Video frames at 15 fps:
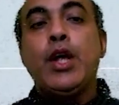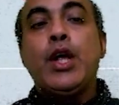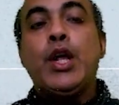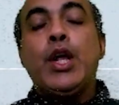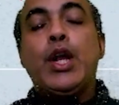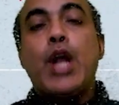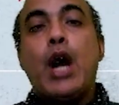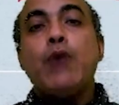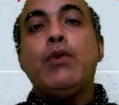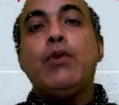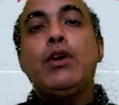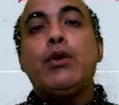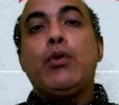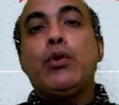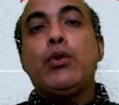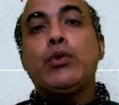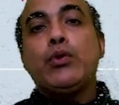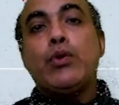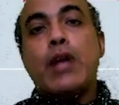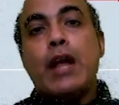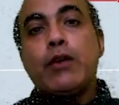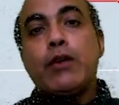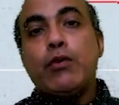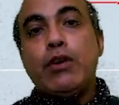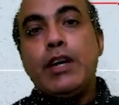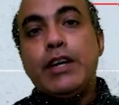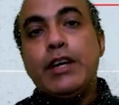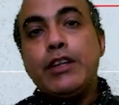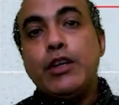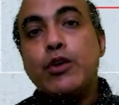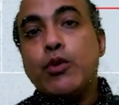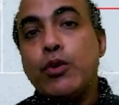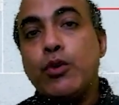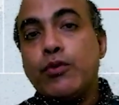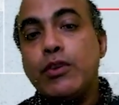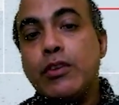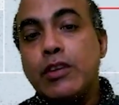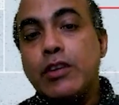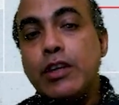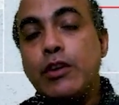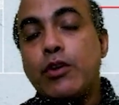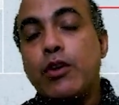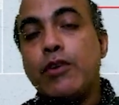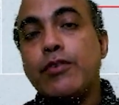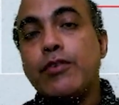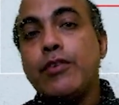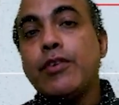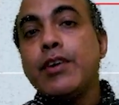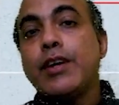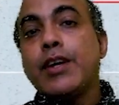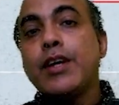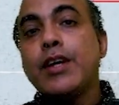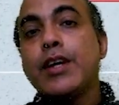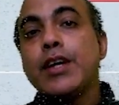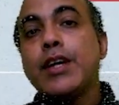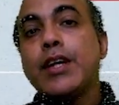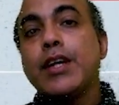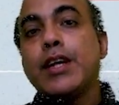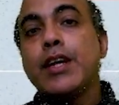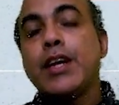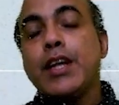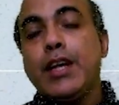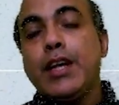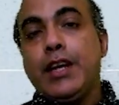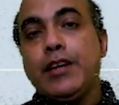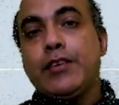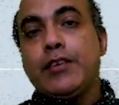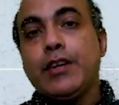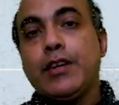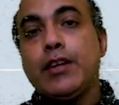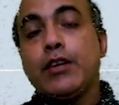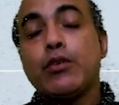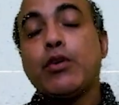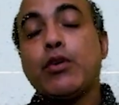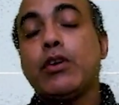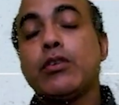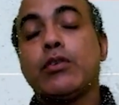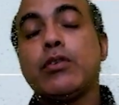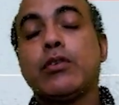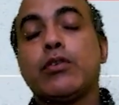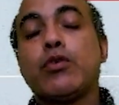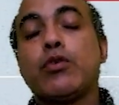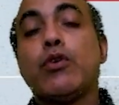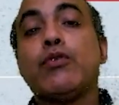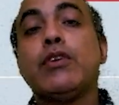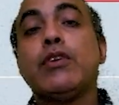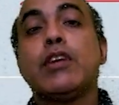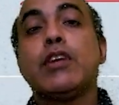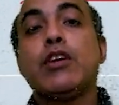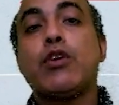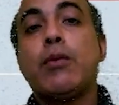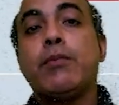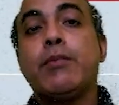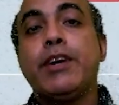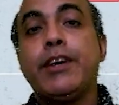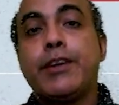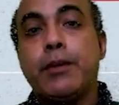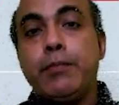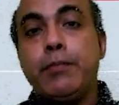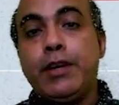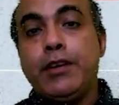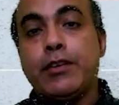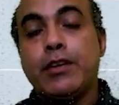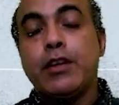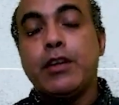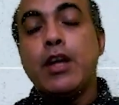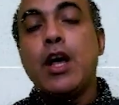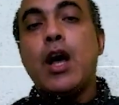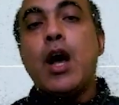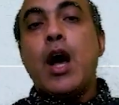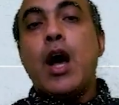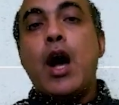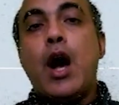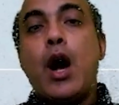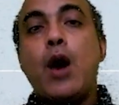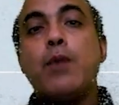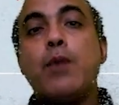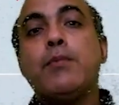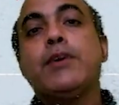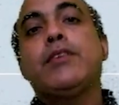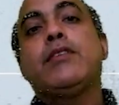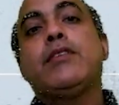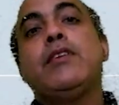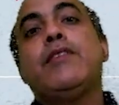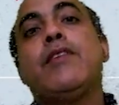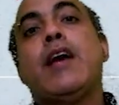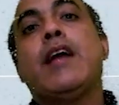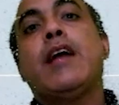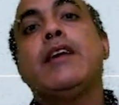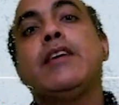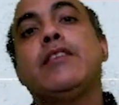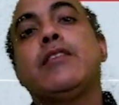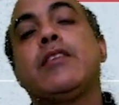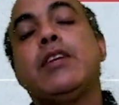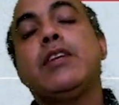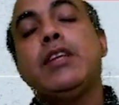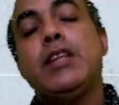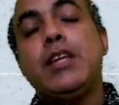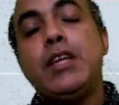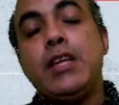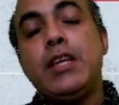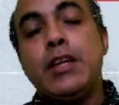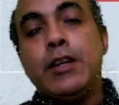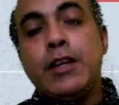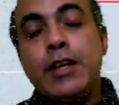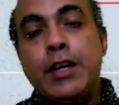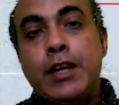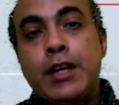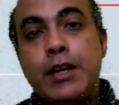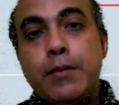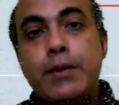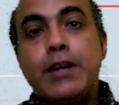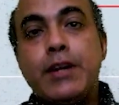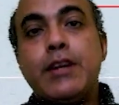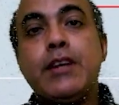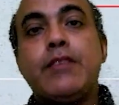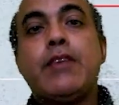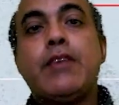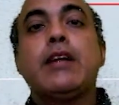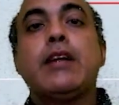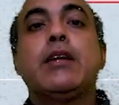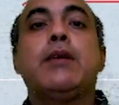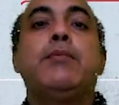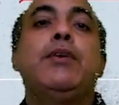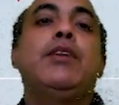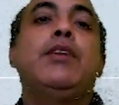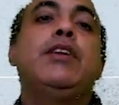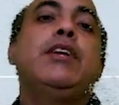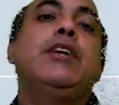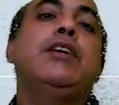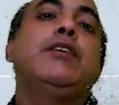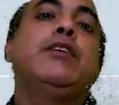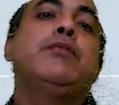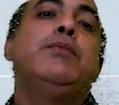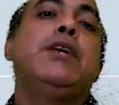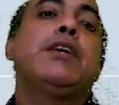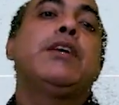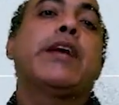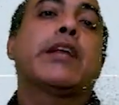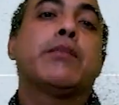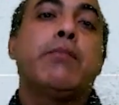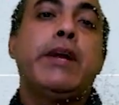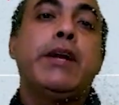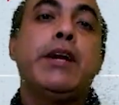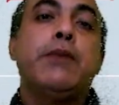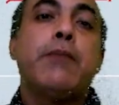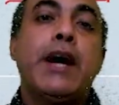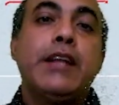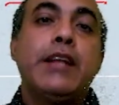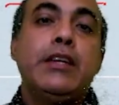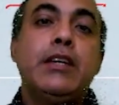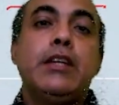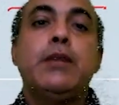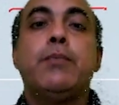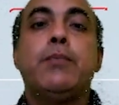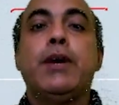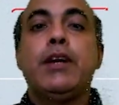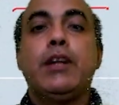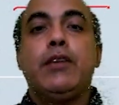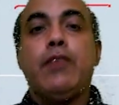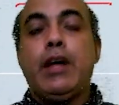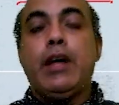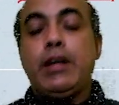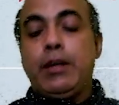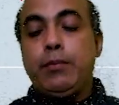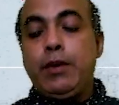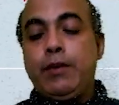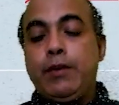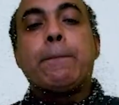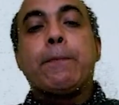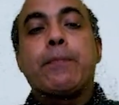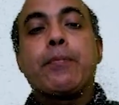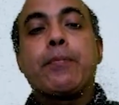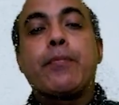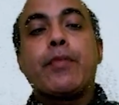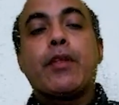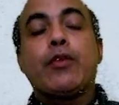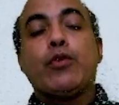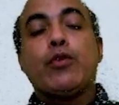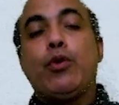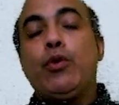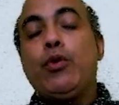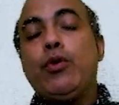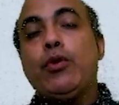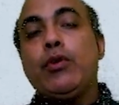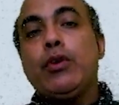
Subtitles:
Now we will go to calculate the coefficient of regression plus coefficient of determination. How much the variance in the dependent variable is being explained by the independent variable. So